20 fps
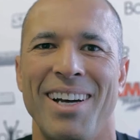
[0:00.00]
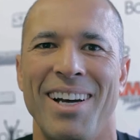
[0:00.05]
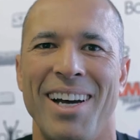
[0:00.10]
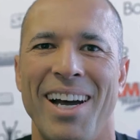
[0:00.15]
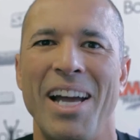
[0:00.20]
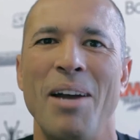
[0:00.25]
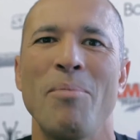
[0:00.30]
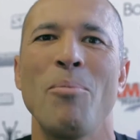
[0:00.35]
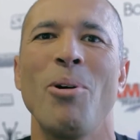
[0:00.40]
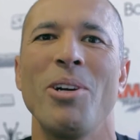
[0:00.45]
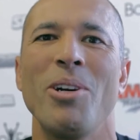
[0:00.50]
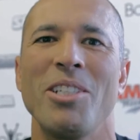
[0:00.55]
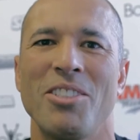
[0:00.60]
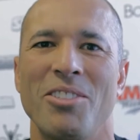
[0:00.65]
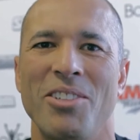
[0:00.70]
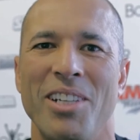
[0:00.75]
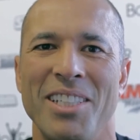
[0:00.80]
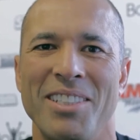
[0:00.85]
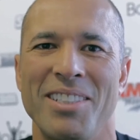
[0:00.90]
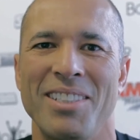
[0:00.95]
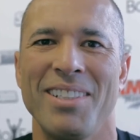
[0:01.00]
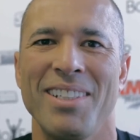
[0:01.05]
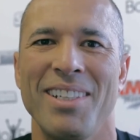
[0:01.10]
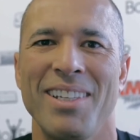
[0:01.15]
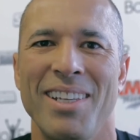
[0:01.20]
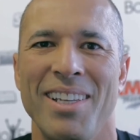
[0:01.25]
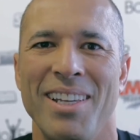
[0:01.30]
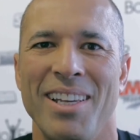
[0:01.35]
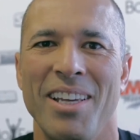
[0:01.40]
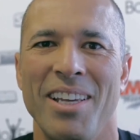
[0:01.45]
Hi, I'm Royce Gracie,
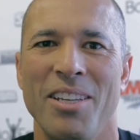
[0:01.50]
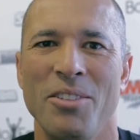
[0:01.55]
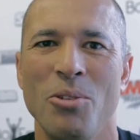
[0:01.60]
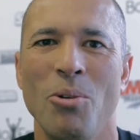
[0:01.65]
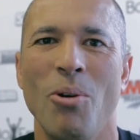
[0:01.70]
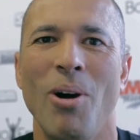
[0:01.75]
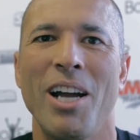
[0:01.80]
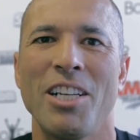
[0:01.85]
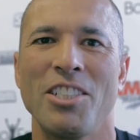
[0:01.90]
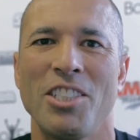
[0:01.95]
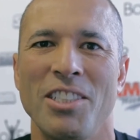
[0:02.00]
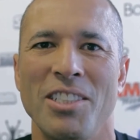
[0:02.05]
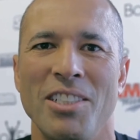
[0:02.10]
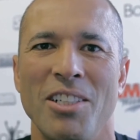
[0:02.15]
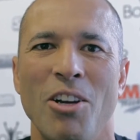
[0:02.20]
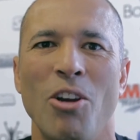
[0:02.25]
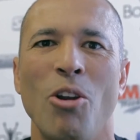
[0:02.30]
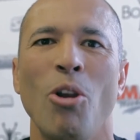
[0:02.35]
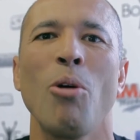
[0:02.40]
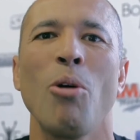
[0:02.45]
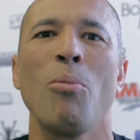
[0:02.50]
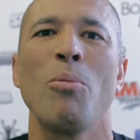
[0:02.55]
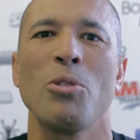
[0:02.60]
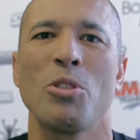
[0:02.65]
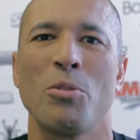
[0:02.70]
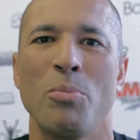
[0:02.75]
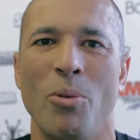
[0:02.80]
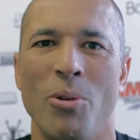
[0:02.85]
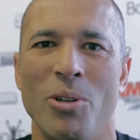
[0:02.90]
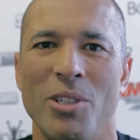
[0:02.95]
and you're watching Global
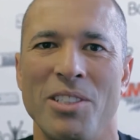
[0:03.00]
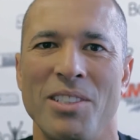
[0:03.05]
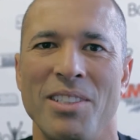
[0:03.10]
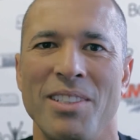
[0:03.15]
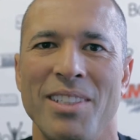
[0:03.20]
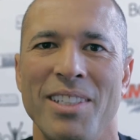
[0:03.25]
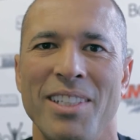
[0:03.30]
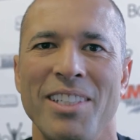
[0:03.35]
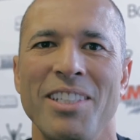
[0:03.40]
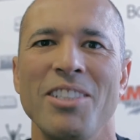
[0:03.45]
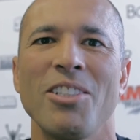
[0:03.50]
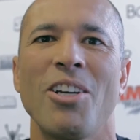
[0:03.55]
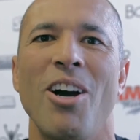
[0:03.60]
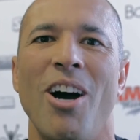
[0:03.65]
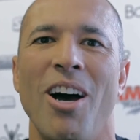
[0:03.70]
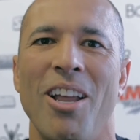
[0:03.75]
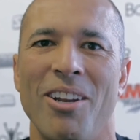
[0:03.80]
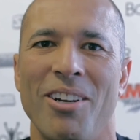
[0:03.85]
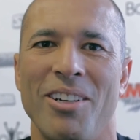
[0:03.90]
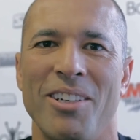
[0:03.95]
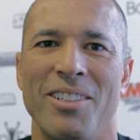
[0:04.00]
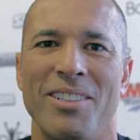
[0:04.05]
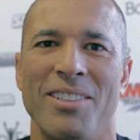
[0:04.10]
Sport in Color.